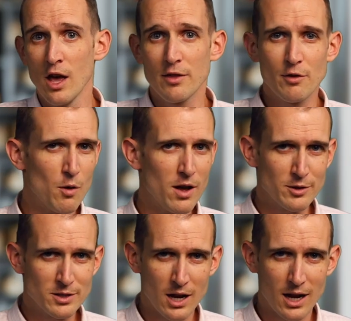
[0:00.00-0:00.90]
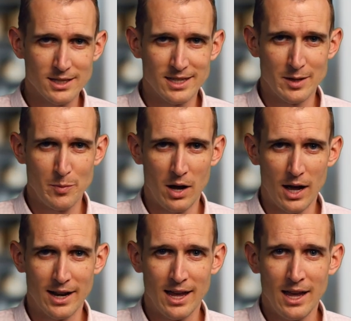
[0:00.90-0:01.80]
throw all those costs into the
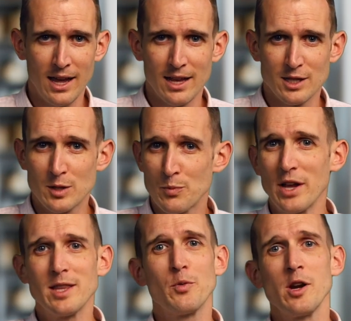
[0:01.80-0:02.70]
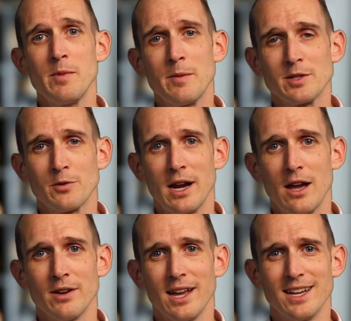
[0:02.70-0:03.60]
pot, spread the premiums
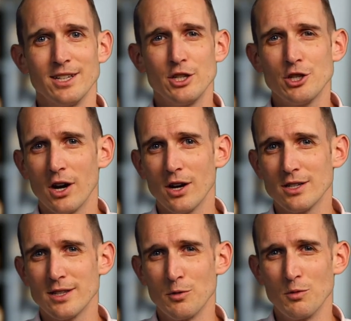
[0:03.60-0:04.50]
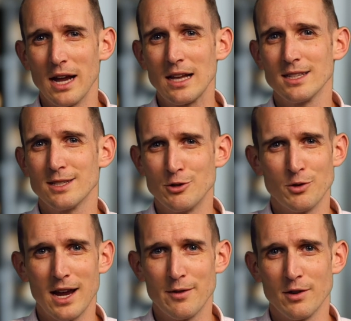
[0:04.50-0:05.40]
around, and charge the reckless
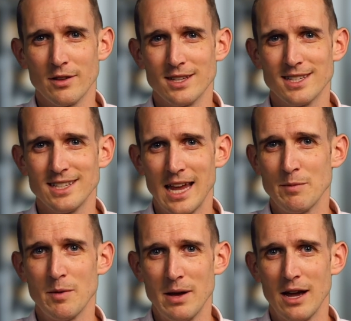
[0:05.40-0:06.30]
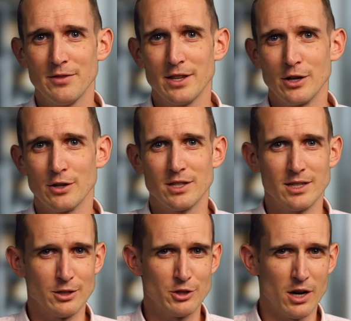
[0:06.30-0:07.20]
driver the same amount that you're
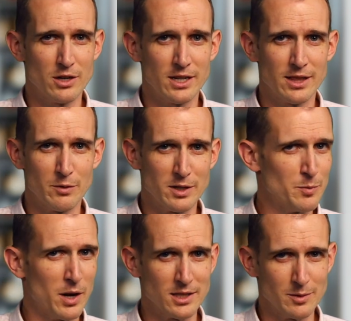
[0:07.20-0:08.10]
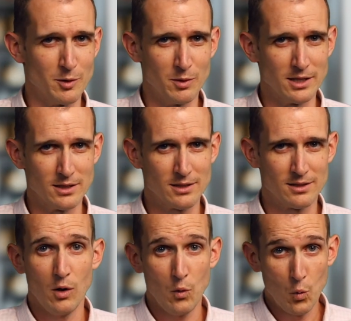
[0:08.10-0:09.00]
still charging the responsible ones.
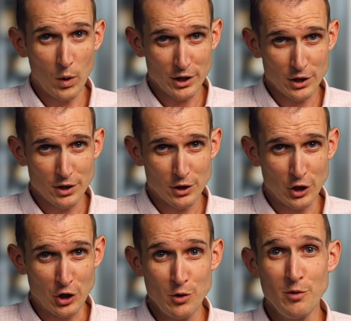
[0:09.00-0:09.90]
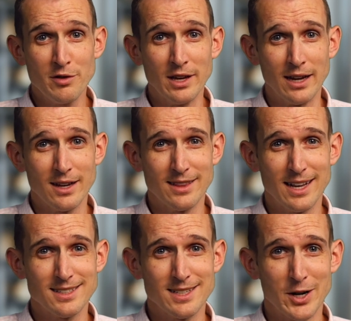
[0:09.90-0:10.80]
What do you think in
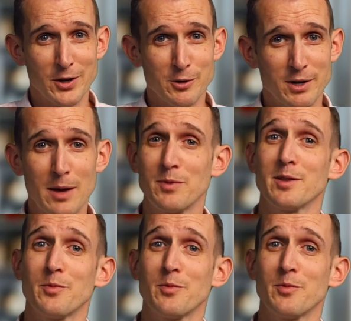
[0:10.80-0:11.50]
that scenario would happen to the